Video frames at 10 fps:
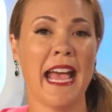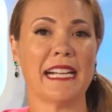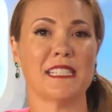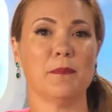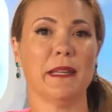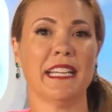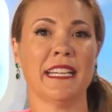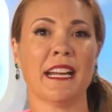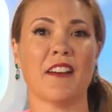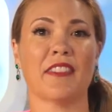as the
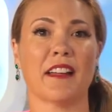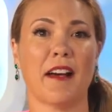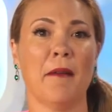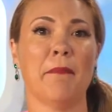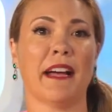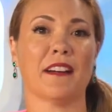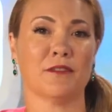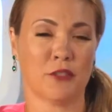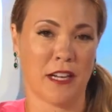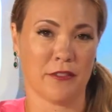beginning of the comeback
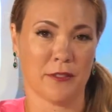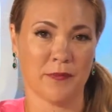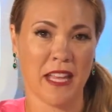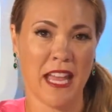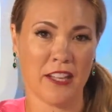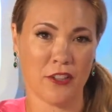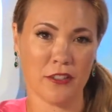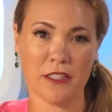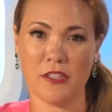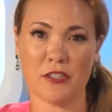of travel. And
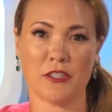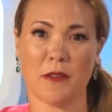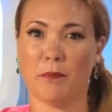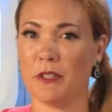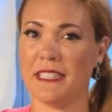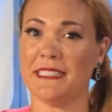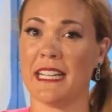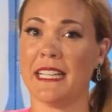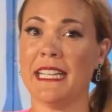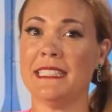early search and booking
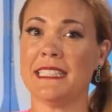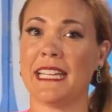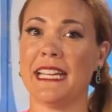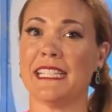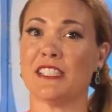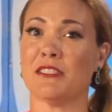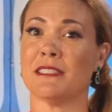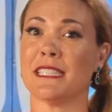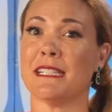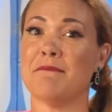data indicate it's
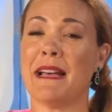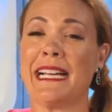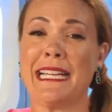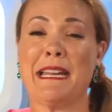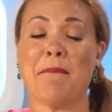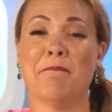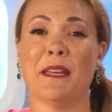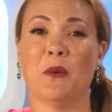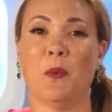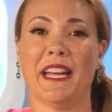going to come back in a
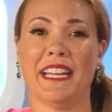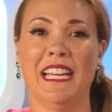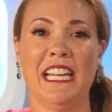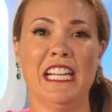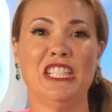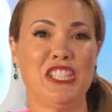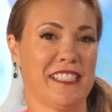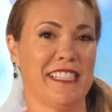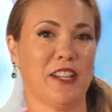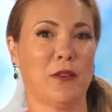big way.
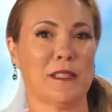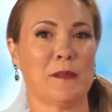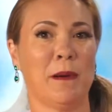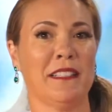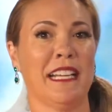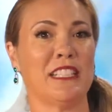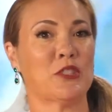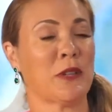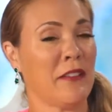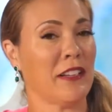Jet Set correspondent and
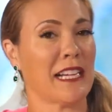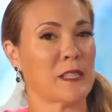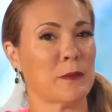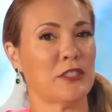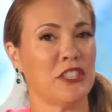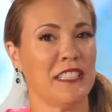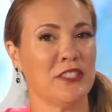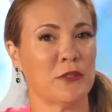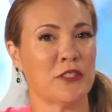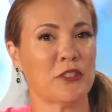travel expert
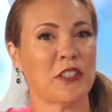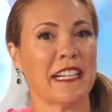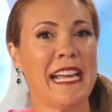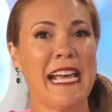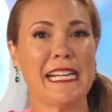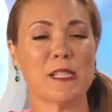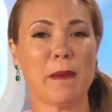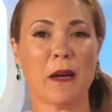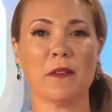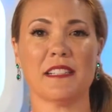Jeanenne Tornatore is
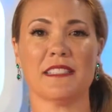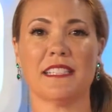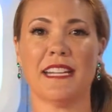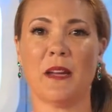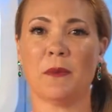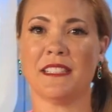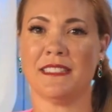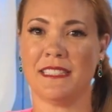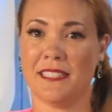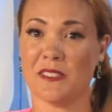back with us today with the
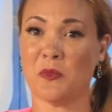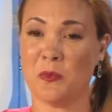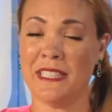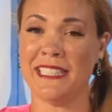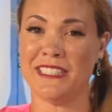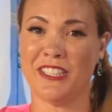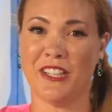details we need to